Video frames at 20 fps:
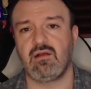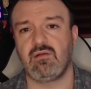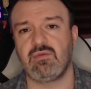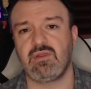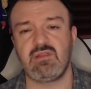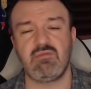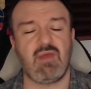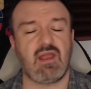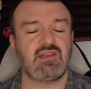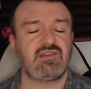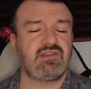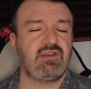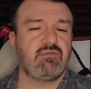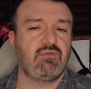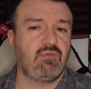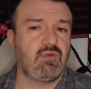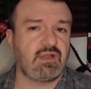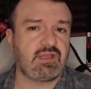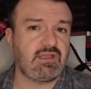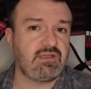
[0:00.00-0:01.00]
You might say, well,
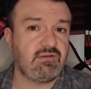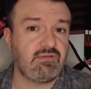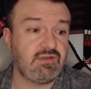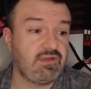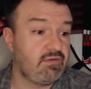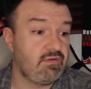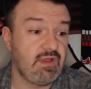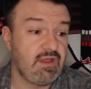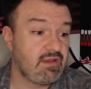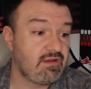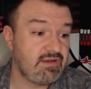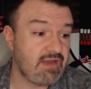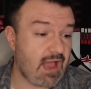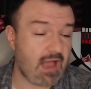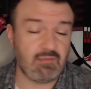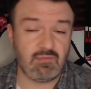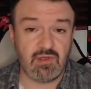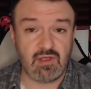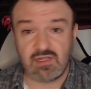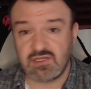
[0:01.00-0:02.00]
what can you do?
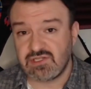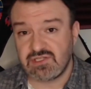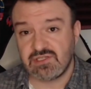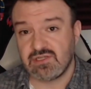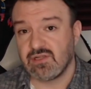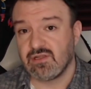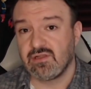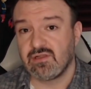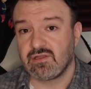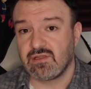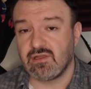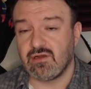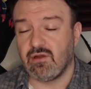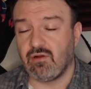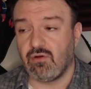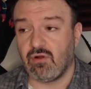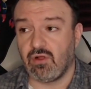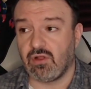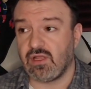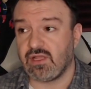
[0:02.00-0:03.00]
Not much. You know,
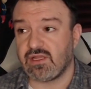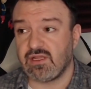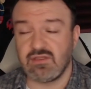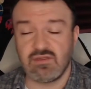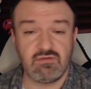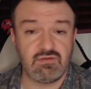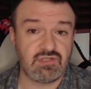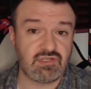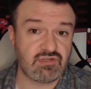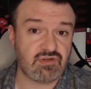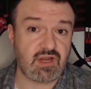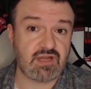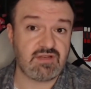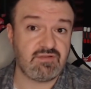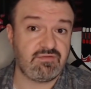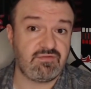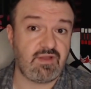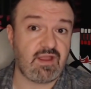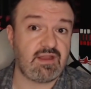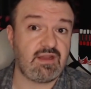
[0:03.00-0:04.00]
all I can do is try to
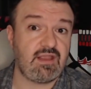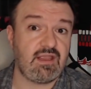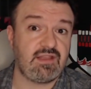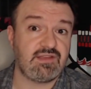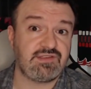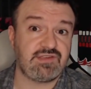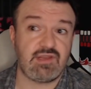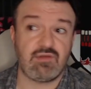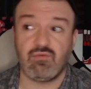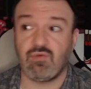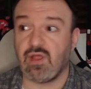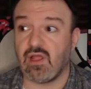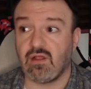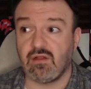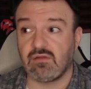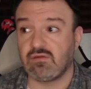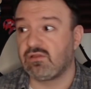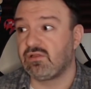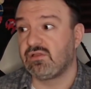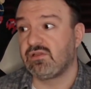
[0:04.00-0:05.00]
fight it and say,
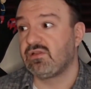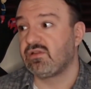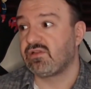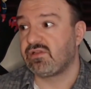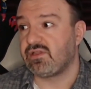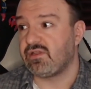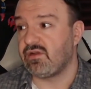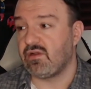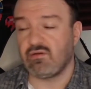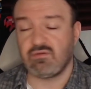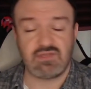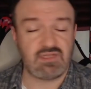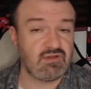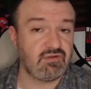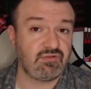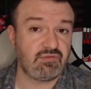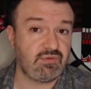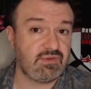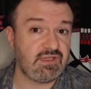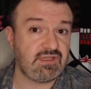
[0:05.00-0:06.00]
well, you know,
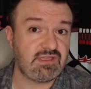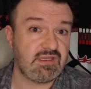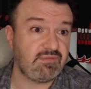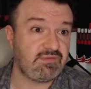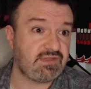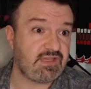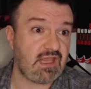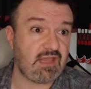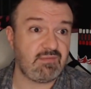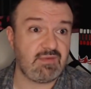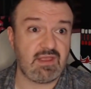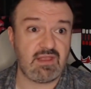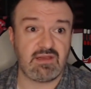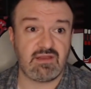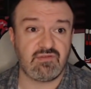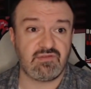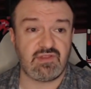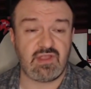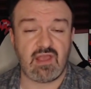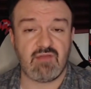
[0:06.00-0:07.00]
here's when the tips came in.
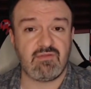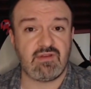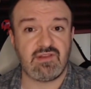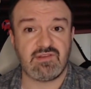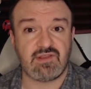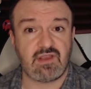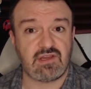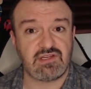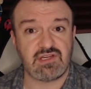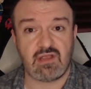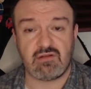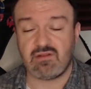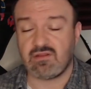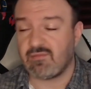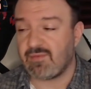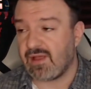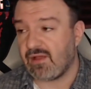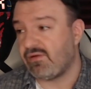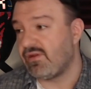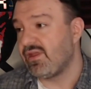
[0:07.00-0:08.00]
Here's the evidence I shouted them
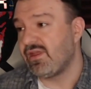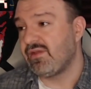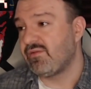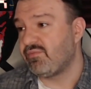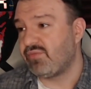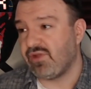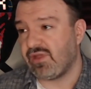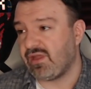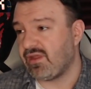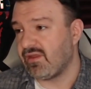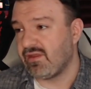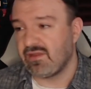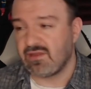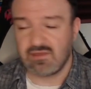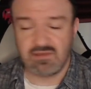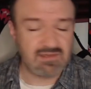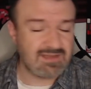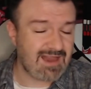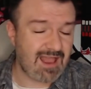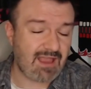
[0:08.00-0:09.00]
out. But
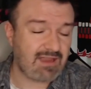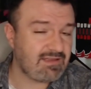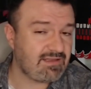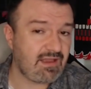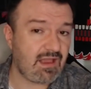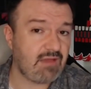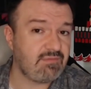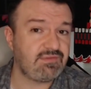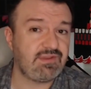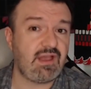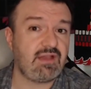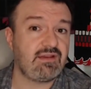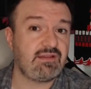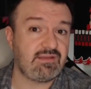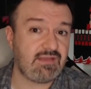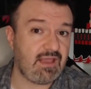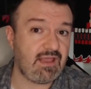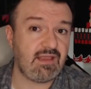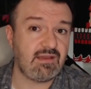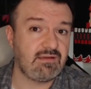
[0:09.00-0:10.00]
9 times out of
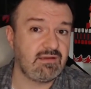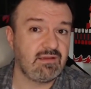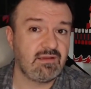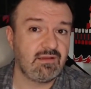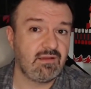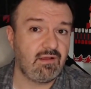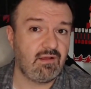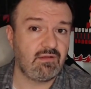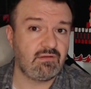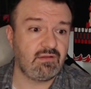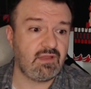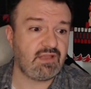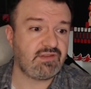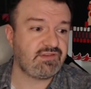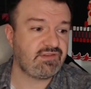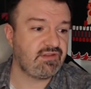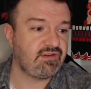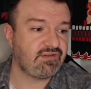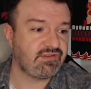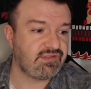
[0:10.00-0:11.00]
10, unless
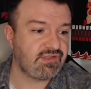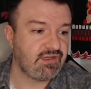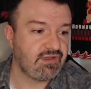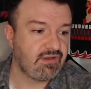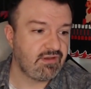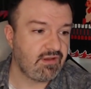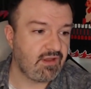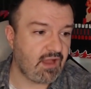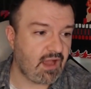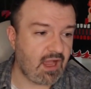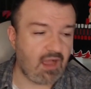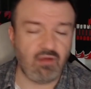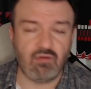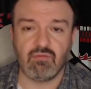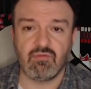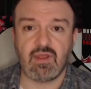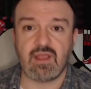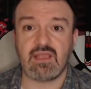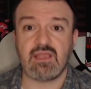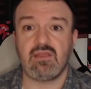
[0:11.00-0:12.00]
there's
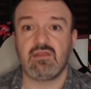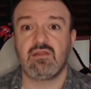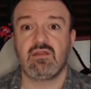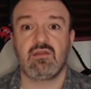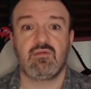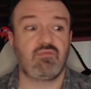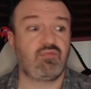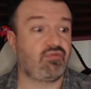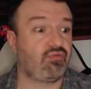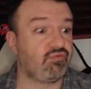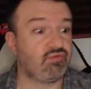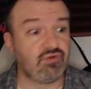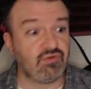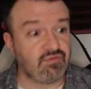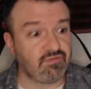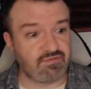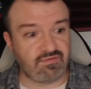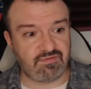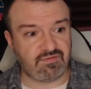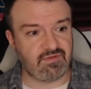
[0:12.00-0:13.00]
outright
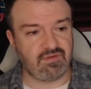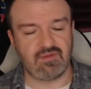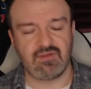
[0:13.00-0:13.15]
proof